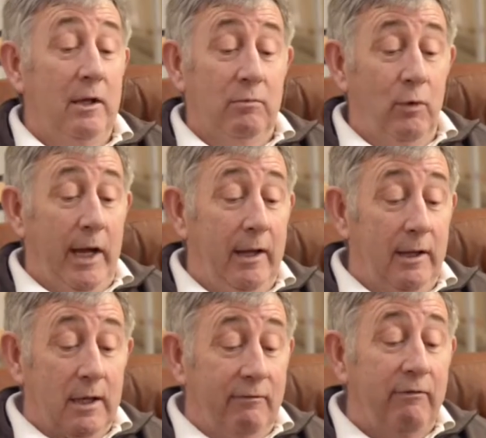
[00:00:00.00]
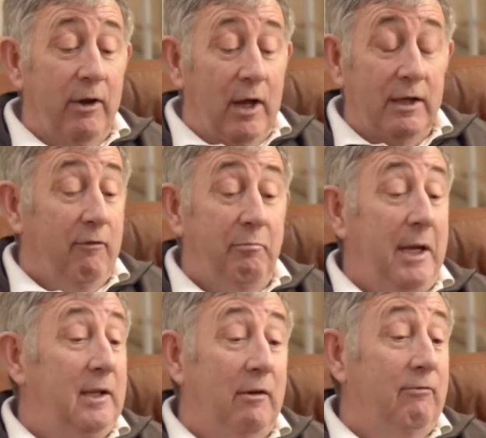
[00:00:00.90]
as well as I've
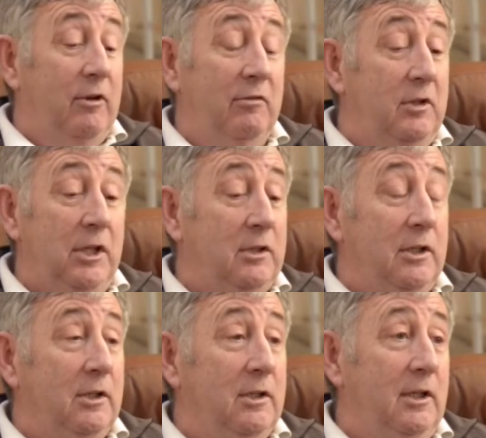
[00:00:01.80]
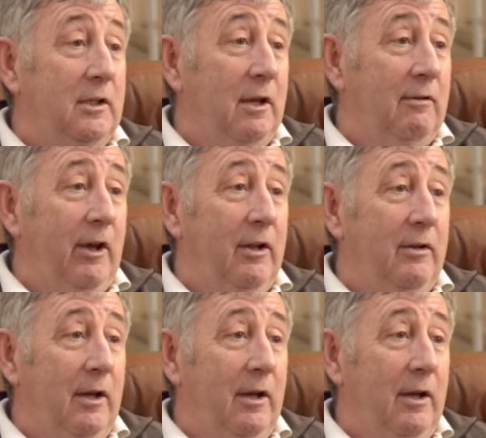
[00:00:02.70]
painted for years and years and years. I felt